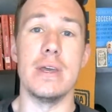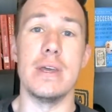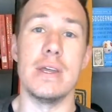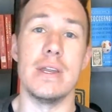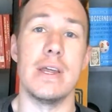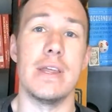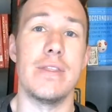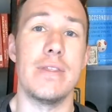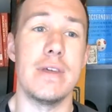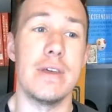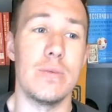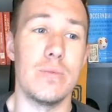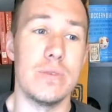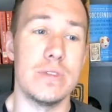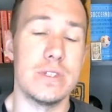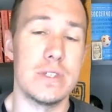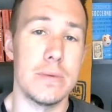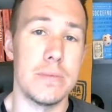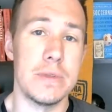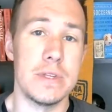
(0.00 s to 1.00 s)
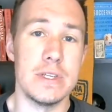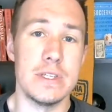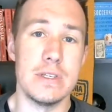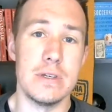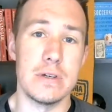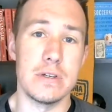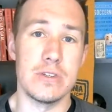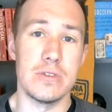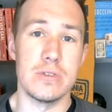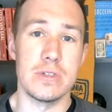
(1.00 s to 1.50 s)
And I think with some of these
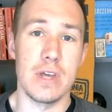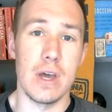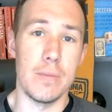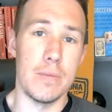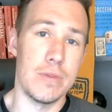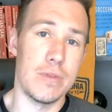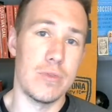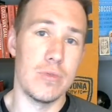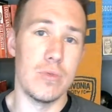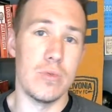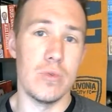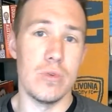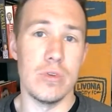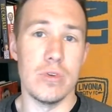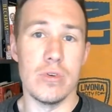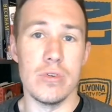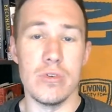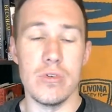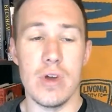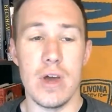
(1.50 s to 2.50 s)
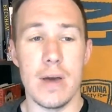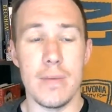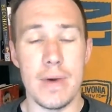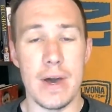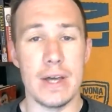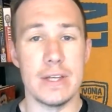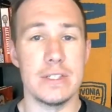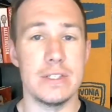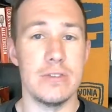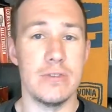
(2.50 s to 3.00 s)
youngsters coming through, your
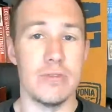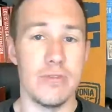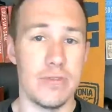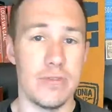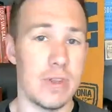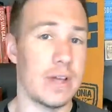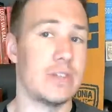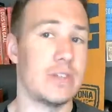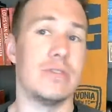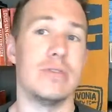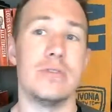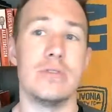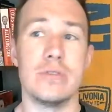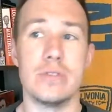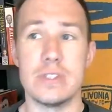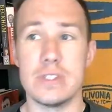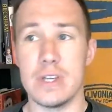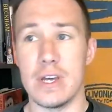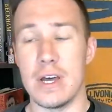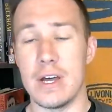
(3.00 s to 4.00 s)
Amos, your Fletchers,